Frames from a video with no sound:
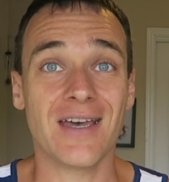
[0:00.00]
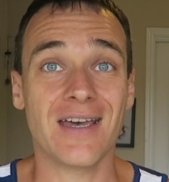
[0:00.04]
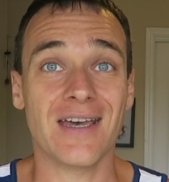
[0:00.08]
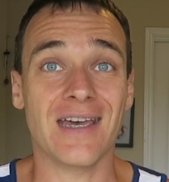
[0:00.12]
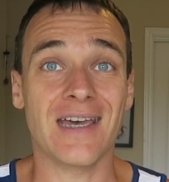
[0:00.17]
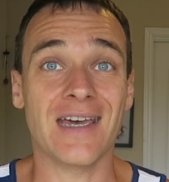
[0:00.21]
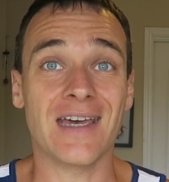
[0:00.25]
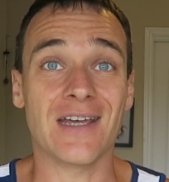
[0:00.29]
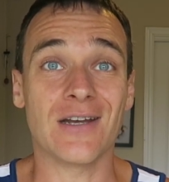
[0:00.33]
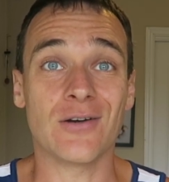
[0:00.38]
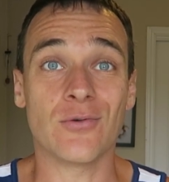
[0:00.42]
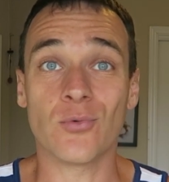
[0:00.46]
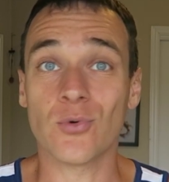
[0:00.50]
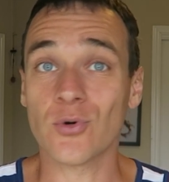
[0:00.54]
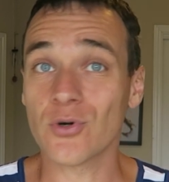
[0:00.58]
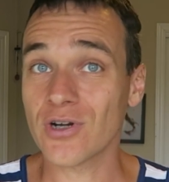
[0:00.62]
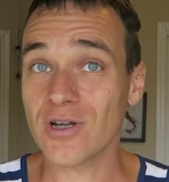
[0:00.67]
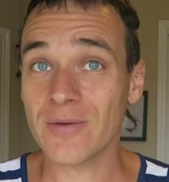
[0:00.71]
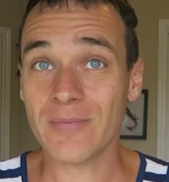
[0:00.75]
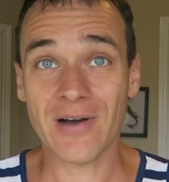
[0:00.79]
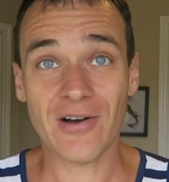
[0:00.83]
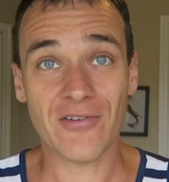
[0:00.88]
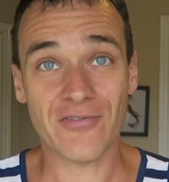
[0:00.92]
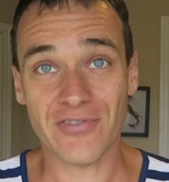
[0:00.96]
and worry
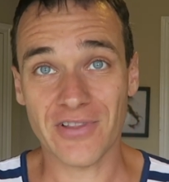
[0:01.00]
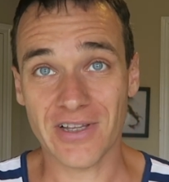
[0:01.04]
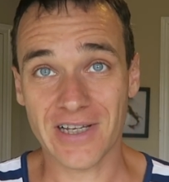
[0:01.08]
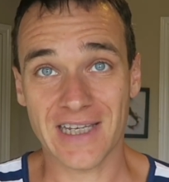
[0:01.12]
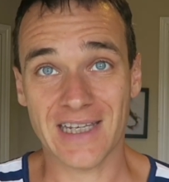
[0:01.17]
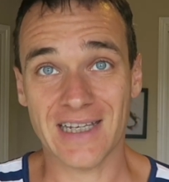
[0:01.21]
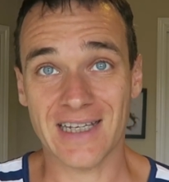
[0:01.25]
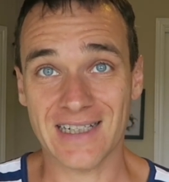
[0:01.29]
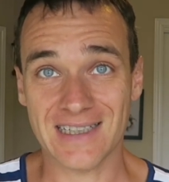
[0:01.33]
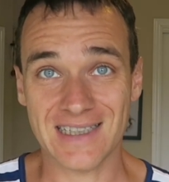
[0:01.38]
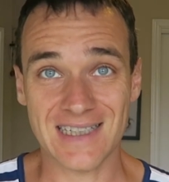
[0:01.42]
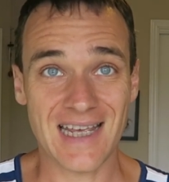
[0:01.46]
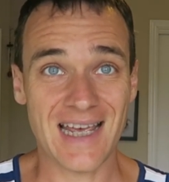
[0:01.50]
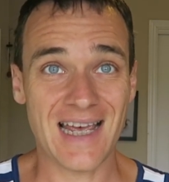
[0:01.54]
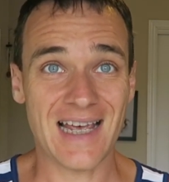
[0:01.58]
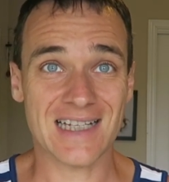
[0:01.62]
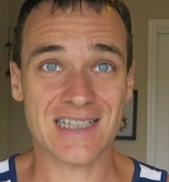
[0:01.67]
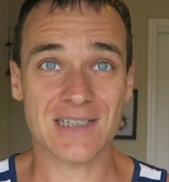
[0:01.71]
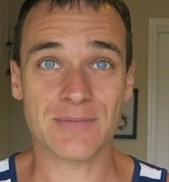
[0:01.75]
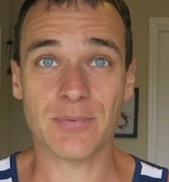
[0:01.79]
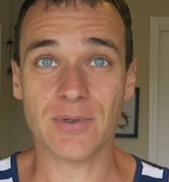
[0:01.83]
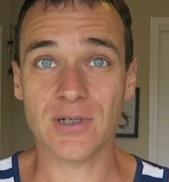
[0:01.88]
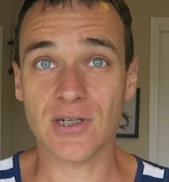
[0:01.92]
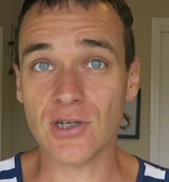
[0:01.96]
about flunking a
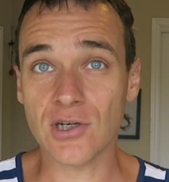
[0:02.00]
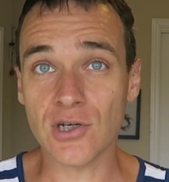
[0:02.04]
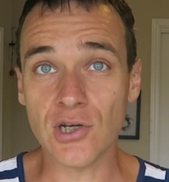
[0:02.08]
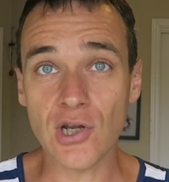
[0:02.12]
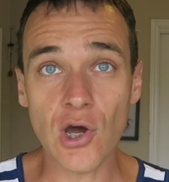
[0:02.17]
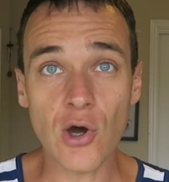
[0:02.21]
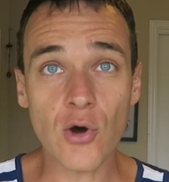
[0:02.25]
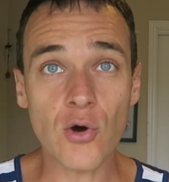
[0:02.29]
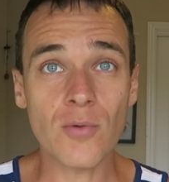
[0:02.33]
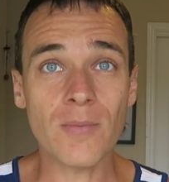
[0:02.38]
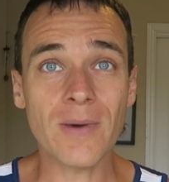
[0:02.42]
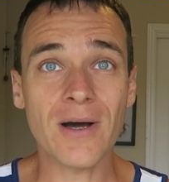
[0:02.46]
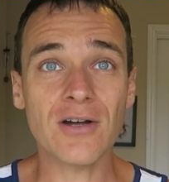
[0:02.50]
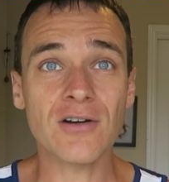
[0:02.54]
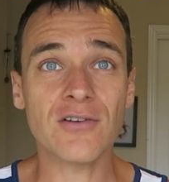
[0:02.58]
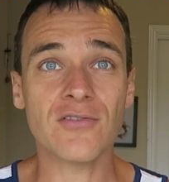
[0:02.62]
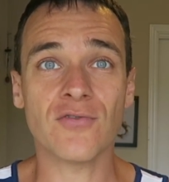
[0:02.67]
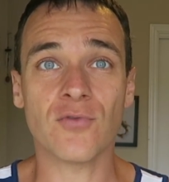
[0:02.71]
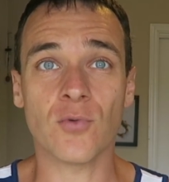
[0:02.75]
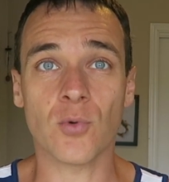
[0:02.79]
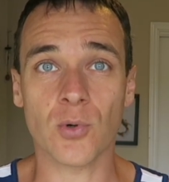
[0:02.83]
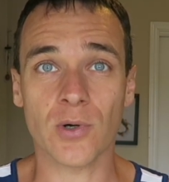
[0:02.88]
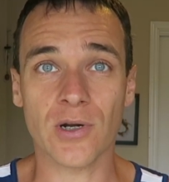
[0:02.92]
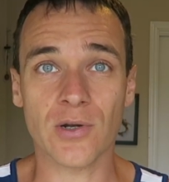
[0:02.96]
test, but no amount
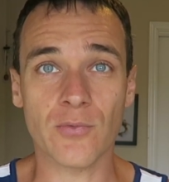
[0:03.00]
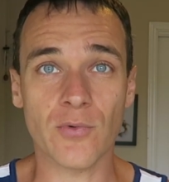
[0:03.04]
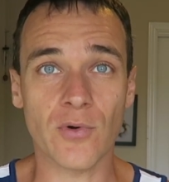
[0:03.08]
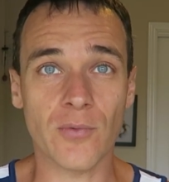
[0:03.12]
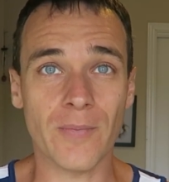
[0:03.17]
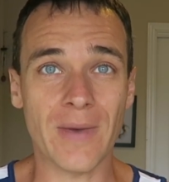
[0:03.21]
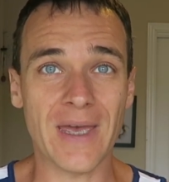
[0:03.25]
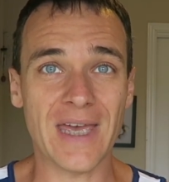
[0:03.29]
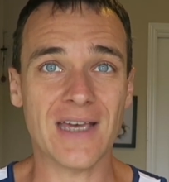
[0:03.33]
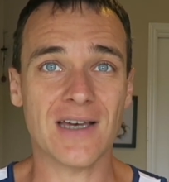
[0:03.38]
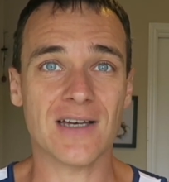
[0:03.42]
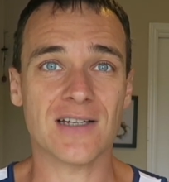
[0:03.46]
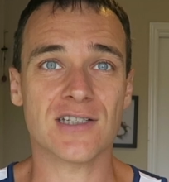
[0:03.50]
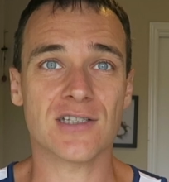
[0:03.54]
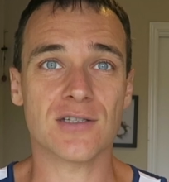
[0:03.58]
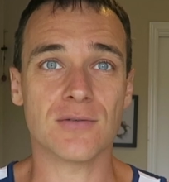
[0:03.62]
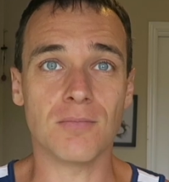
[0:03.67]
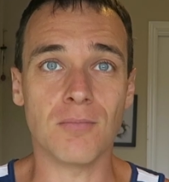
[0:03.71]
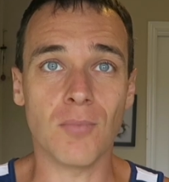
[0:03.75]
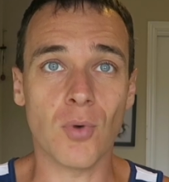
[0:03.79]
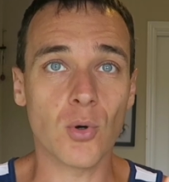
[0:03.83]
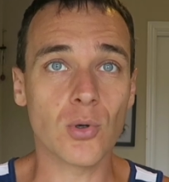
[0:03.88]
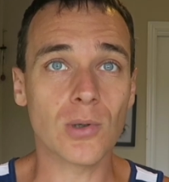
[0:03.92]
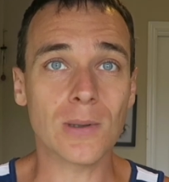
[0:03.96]
of worry will make us
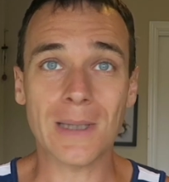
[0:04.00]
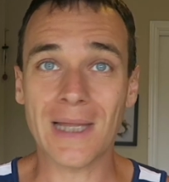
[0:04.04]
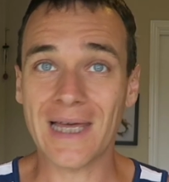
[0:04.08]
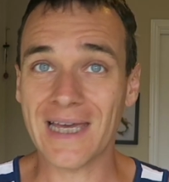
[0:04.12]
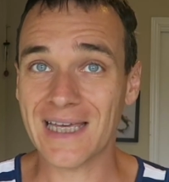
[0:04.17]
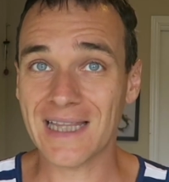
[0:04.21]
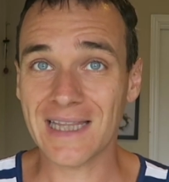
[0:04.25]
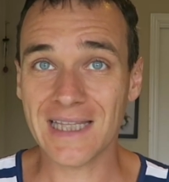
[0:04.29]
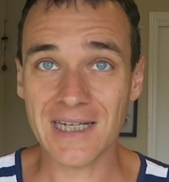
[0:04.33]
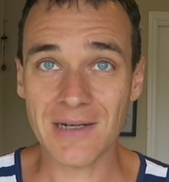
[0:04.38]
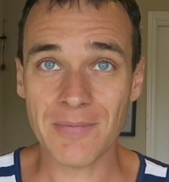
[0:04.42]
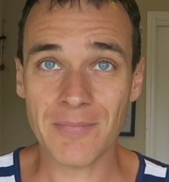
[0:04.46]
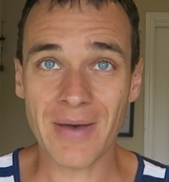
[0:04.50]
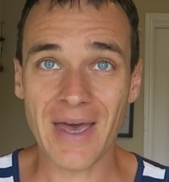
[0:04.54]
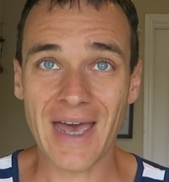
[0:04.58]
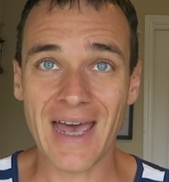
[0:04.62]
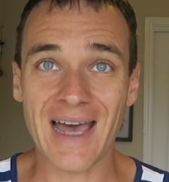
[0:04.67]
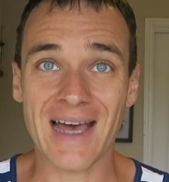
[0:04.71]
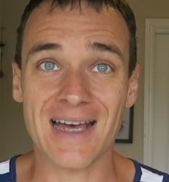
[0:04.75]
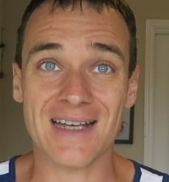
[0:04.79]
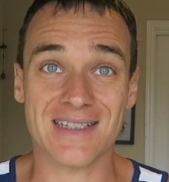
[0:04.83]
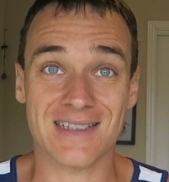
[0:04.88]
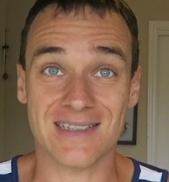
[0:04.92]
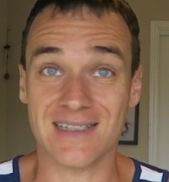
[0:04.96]
more likely to
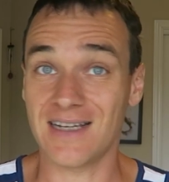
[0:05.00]
pass.